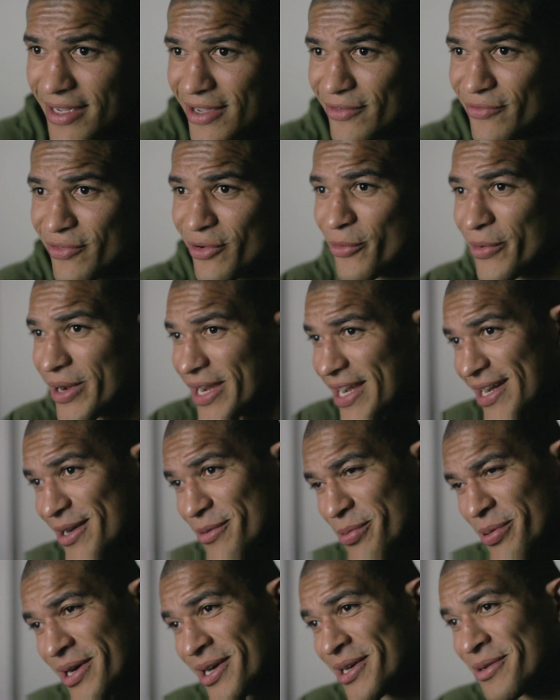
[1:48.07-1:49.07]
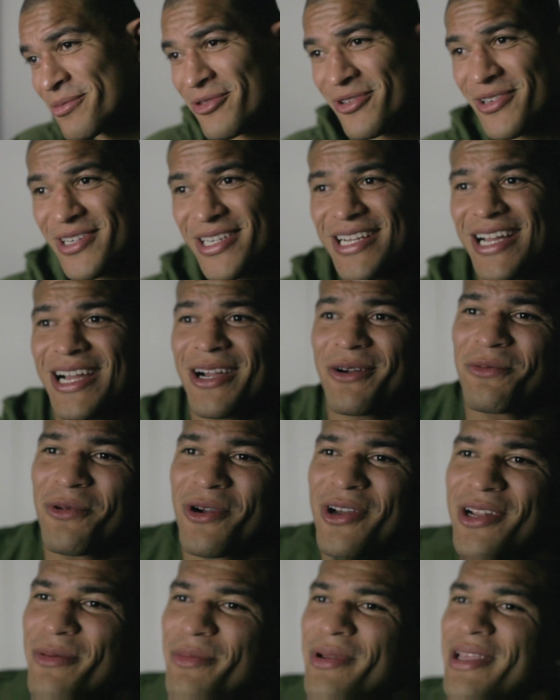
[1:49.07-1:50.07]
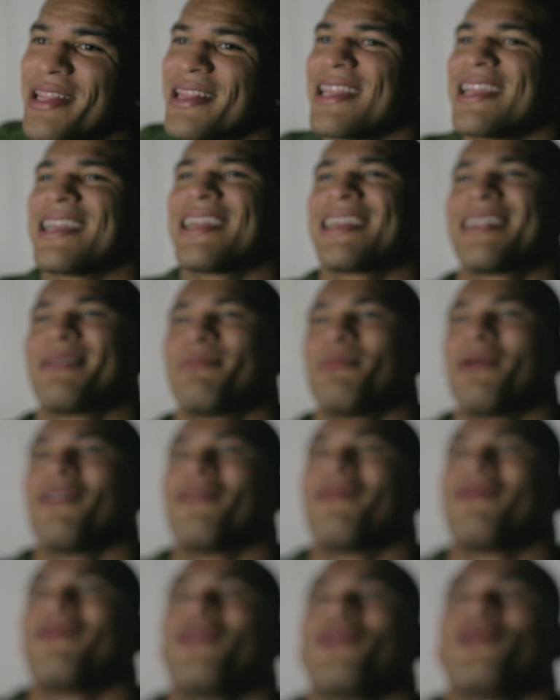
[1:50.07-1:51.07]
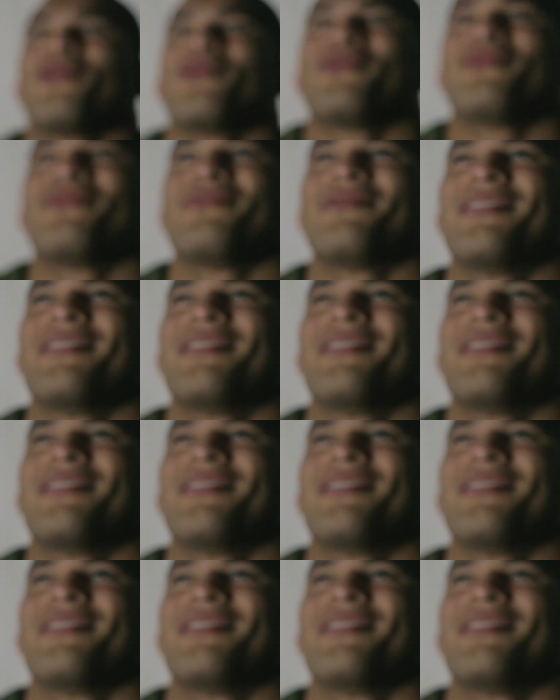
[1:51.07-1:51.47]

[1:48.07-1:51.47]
If I wake up hungry, I'm gonna be thinking about food.